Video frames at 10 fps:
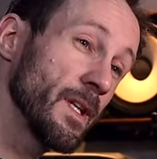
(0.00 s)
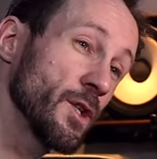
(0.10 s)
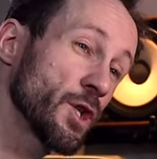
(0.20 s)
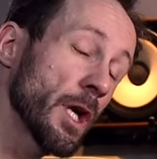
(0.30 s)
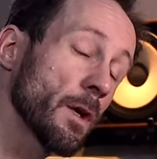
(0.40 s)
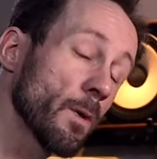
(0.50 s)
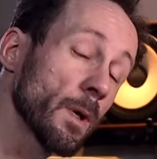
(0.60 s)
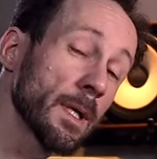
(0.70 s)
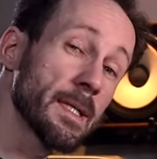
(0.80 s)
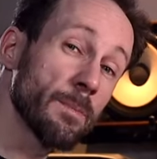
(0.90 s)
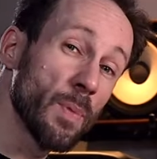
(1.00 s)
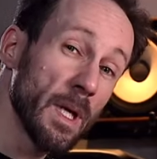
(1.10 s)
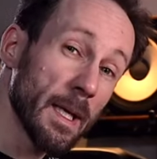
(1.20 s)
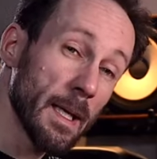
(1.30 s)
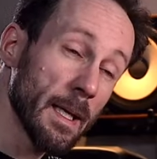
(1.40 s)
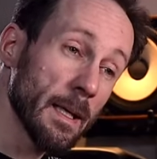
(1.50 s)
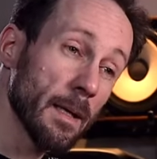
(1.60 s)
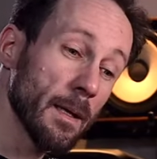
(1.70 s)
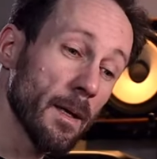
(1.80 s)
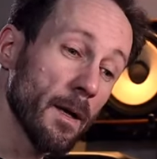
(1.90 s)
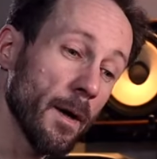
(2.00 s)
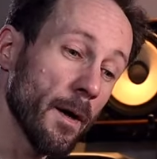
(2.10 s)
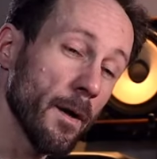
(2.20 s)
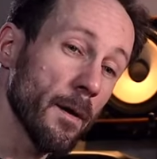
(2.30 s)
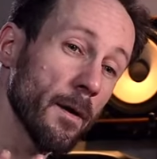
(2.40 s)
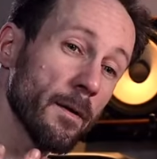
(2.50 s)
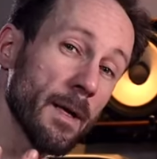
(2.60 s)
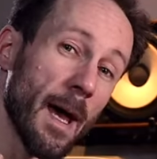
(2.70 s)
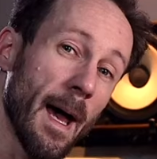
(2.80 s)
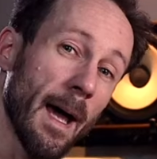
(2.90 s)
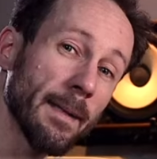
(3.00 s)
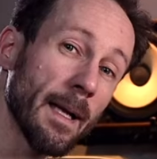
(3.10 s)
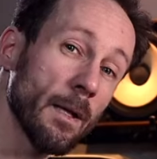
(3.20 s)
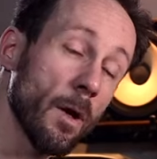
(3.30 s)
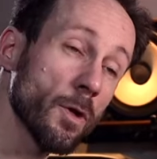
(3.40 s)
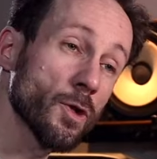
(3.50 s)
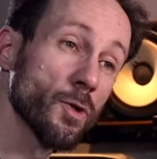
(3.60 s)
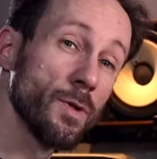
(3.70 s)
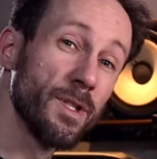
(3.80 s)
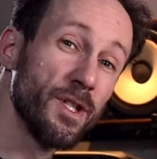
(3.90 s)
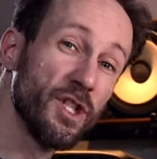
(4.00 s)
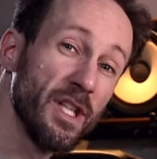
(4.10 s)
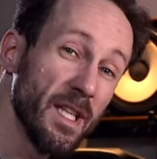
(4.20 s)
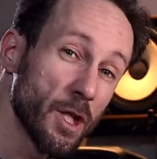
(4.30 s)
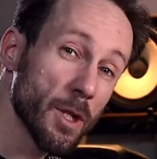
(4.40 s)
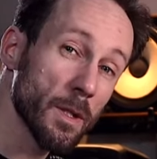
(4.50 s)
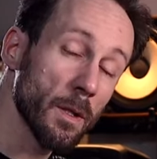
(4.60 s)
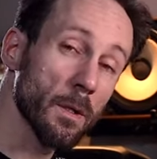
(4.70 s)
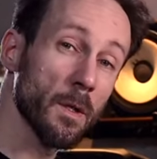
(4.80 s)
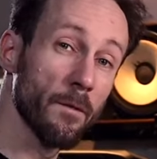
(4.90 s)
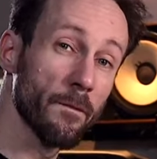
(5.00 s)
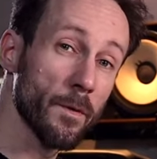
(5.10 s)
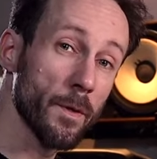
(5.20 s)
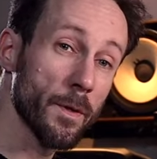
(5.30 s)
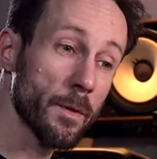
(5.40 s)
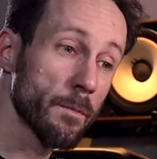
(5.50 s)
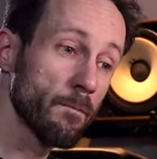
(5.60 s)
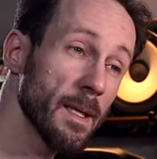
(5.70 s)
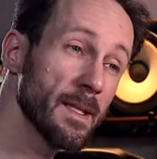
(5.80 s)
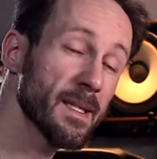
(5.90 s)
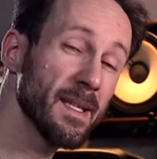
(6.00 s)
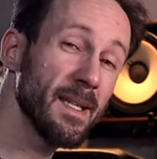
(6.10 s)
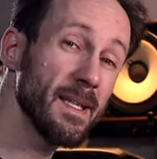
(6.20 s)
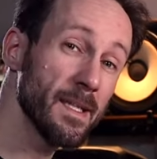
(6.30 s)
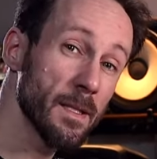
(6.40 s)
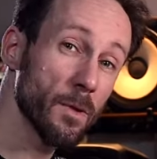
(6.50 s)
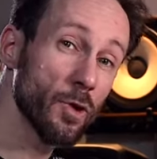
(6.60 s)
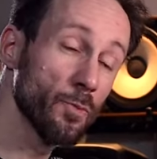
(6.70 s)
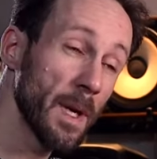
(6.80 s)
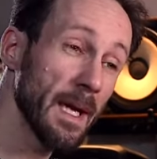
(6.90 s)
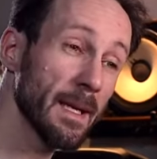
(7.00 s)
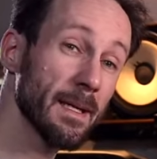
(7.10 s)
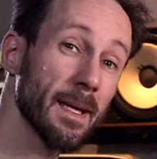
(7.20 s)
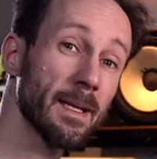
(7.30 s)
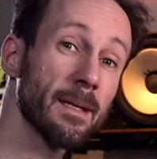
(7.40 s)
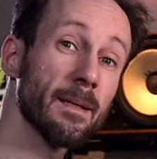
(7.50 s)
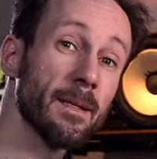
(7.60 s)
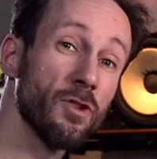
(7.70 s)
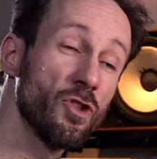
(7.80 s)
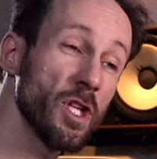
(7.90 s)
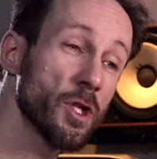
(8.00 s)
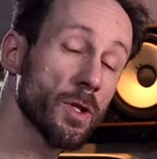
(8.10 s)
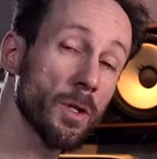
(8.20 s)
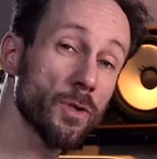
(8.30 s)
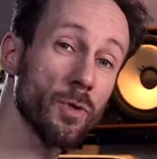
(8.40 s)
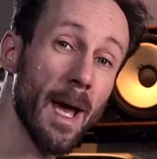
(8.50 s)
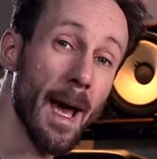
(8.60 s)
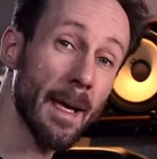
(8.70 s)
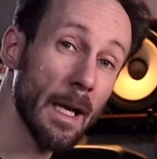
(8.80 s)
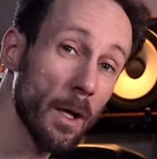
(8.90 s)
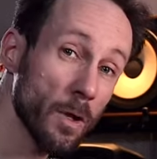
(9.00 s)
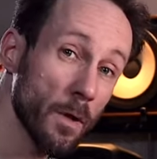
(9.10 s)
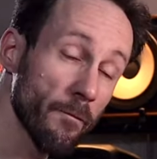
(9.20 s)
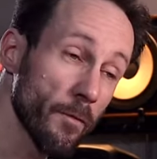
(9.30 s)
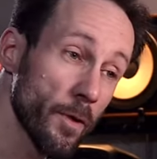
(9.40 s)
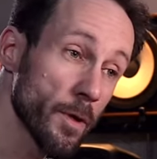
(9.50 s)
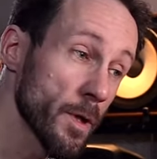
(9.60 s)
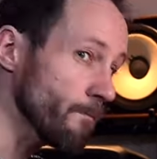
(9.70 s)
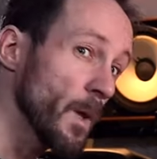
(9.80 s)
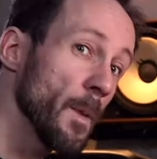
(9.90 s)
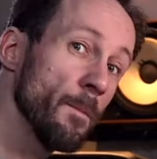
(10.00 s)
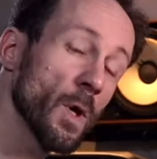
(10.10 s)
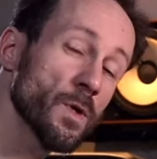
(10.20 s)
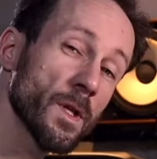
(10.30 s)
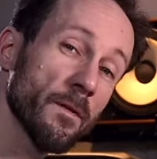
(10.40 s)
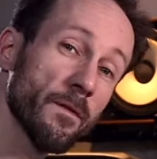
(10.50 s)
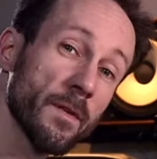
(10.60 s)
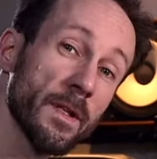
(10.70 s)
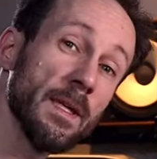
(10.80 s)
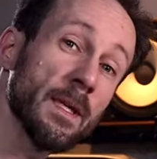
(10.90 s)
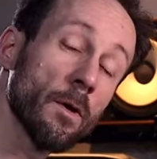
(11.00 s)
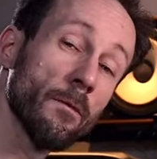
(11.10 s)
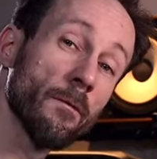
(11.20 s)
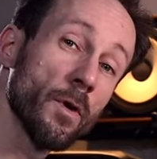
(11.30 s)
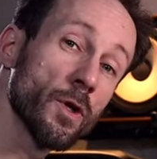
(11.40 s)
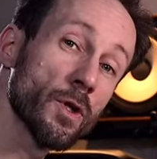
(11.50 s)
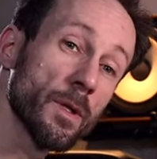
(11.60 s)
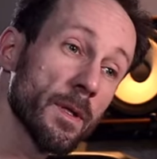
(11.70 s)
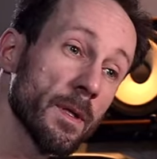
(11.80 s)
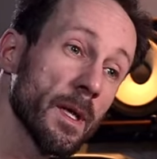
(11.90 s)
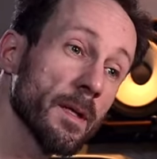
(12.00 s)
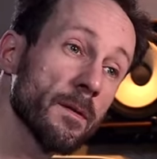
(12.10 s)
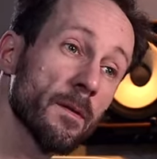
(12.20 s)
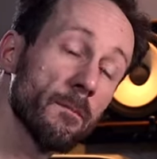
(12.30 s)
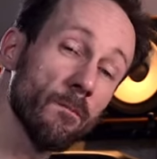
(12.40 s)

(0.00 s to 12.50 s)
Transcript: Generally speaking, an analog to digital converter, it's easier to make than a digital to analog converter. Most of the conversion that